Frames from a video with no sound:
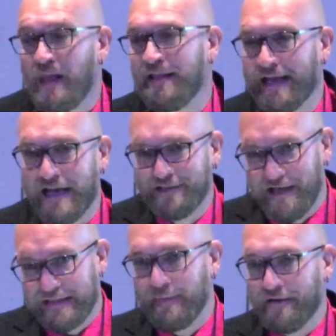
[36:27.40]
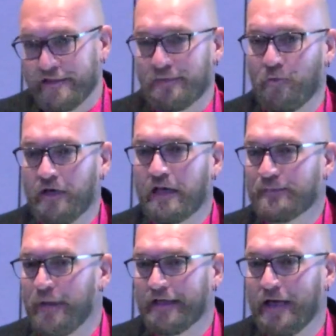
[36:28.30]
Like I talked about this morning, I was
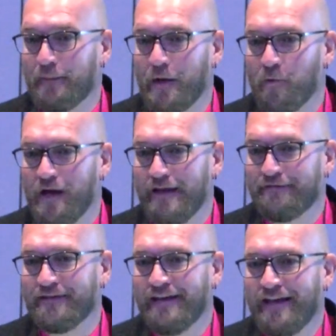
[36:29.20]
picking on my wife.